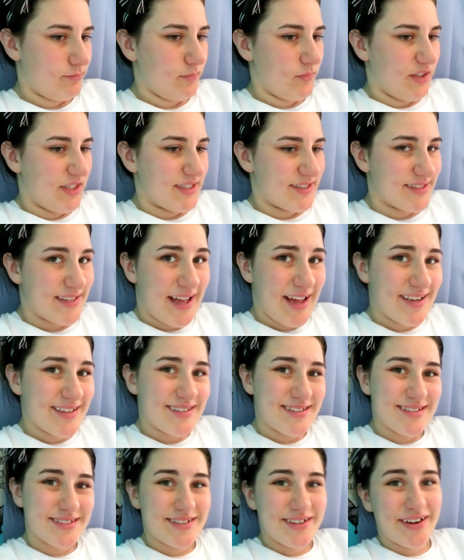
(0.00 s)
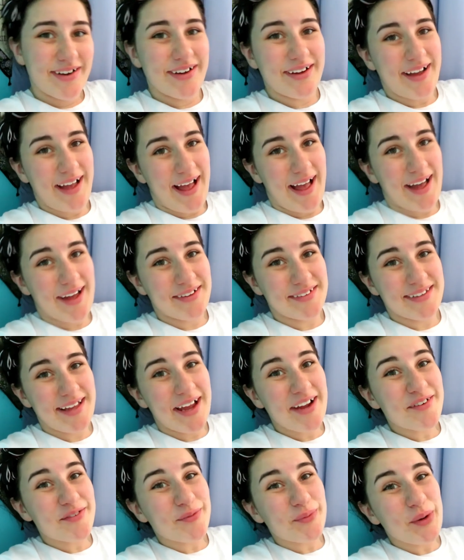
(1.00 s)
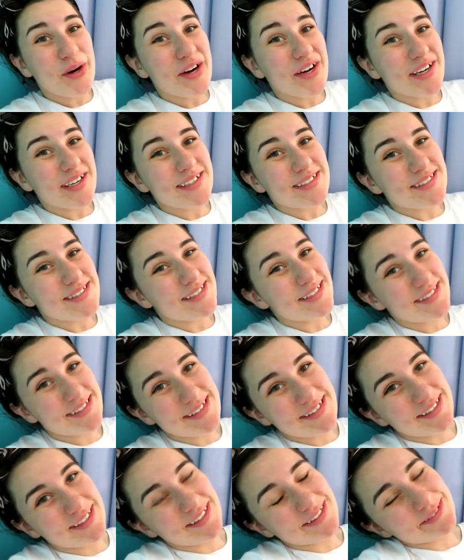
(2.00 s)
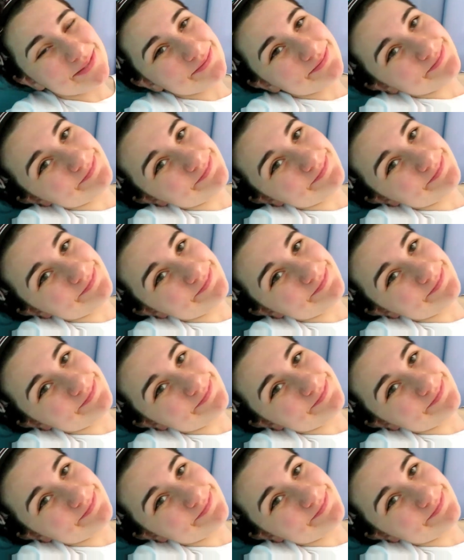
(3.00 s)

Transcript: Because that's not how life works, is it?